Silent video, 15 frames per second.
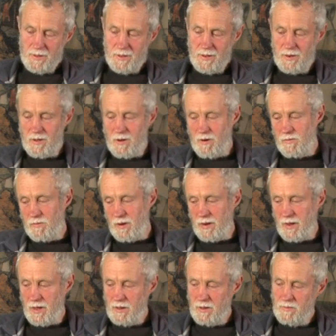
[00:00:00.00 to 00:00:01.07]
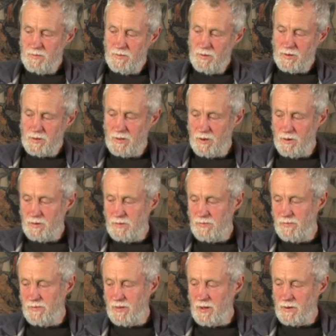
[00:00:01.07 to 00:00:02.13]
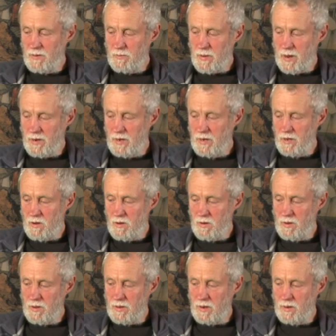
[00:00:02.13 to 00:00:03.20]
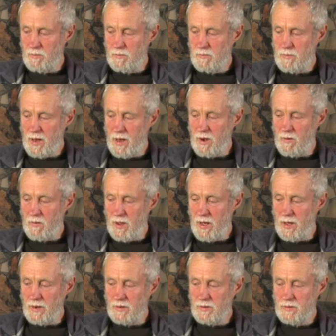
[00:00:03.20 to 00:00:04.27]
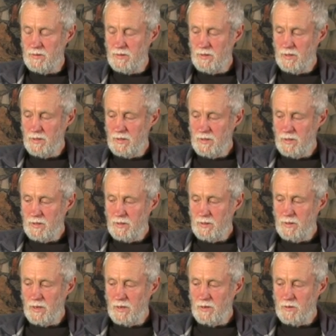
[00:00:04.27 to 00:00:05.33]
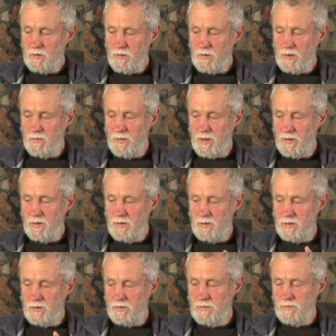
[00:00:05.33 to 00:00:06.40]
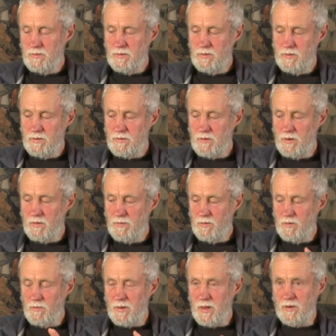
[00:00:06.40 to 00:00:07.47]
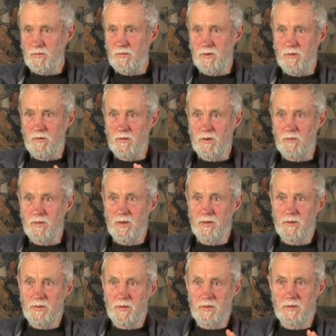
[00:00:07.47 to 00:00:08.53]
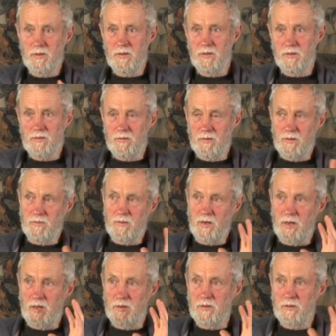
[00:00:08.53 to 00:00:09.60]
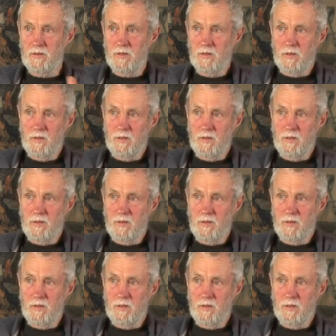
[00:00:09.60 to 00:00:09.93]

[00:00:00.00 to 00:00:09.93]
the gold, you know, the first gold was found at Bannear and then Ballarat. Now you're talking about, this is 3 or 4 months we're talking about in the history of, and